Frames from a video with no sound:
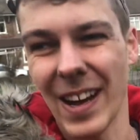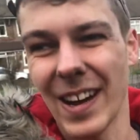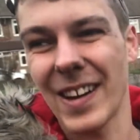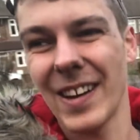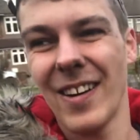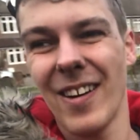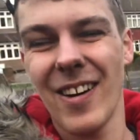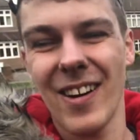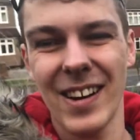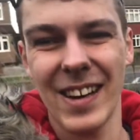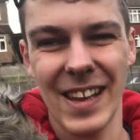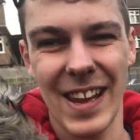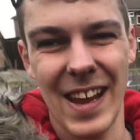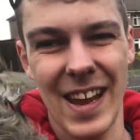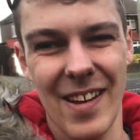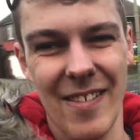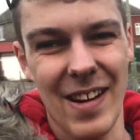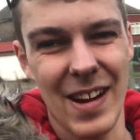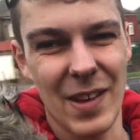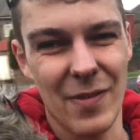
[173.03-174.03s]
I can hardly
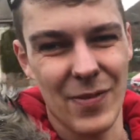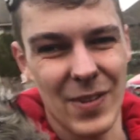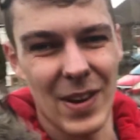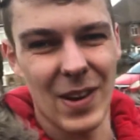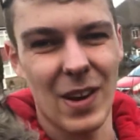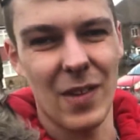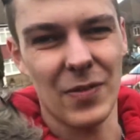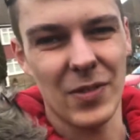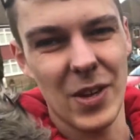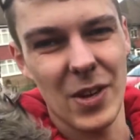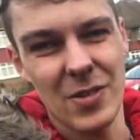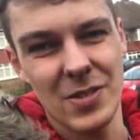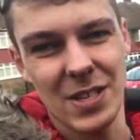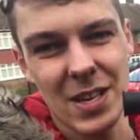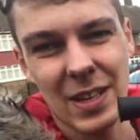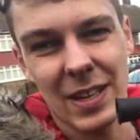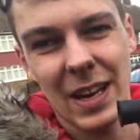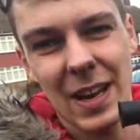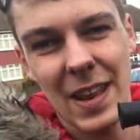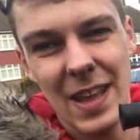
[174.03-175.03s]
hear anything after
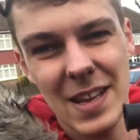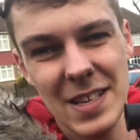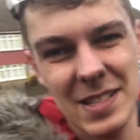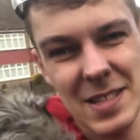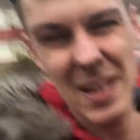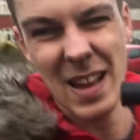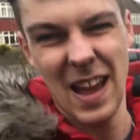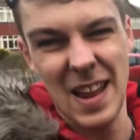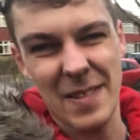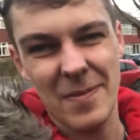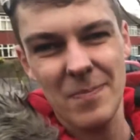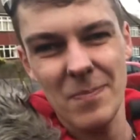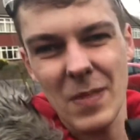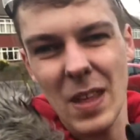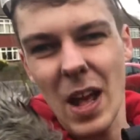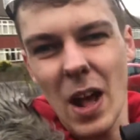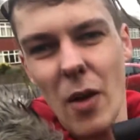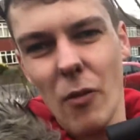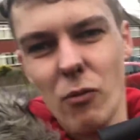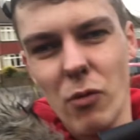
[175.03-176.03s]
using this. And
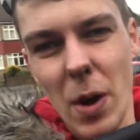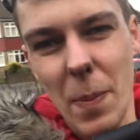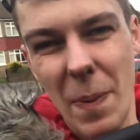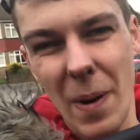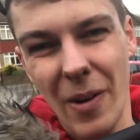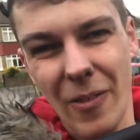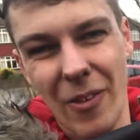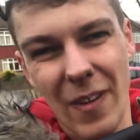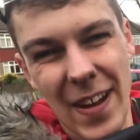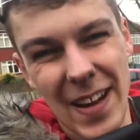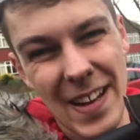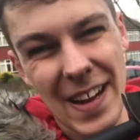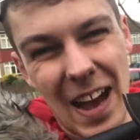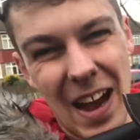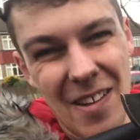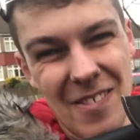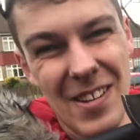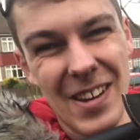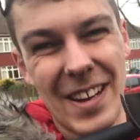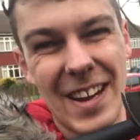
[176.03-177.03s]

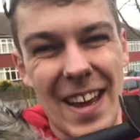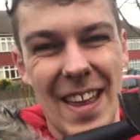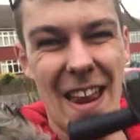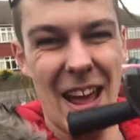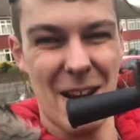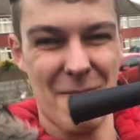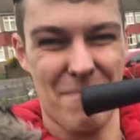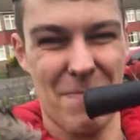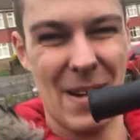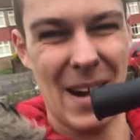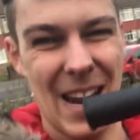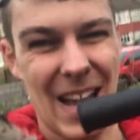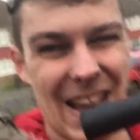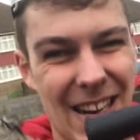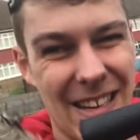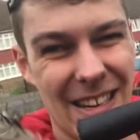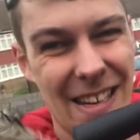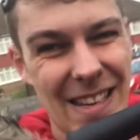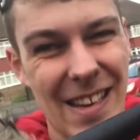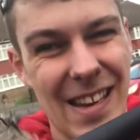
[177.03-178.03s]
Ripperino, look at that
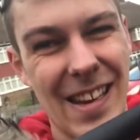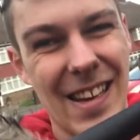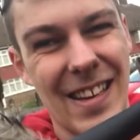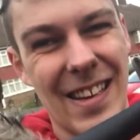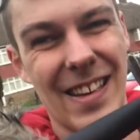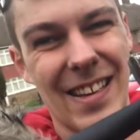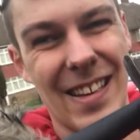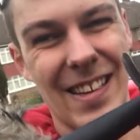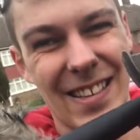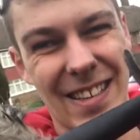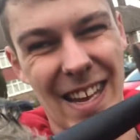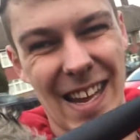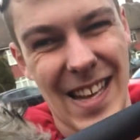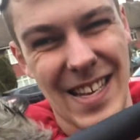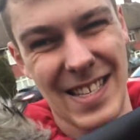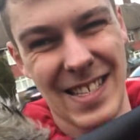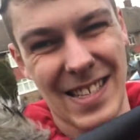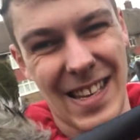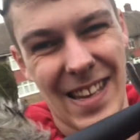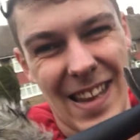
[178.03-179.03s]
bloody
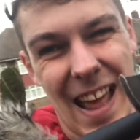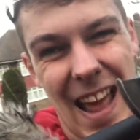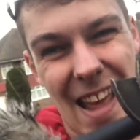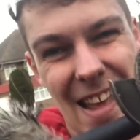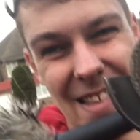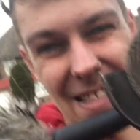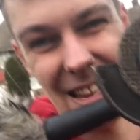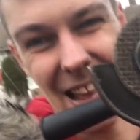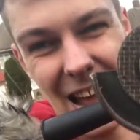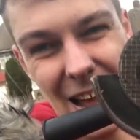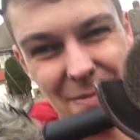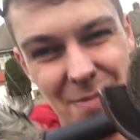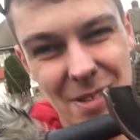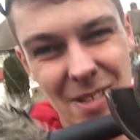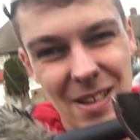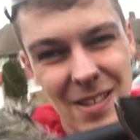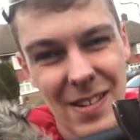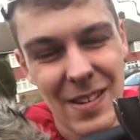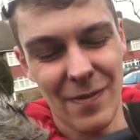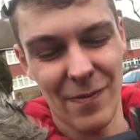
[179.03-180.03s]
disc. That is
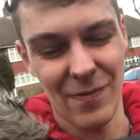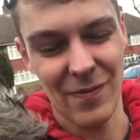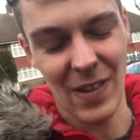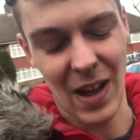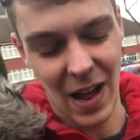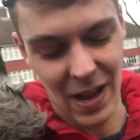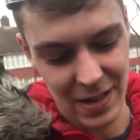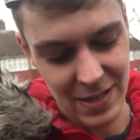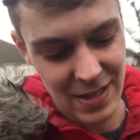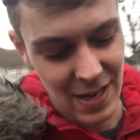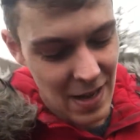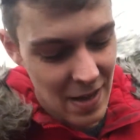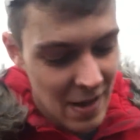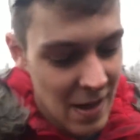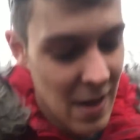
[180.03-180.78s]
absolutely fucked.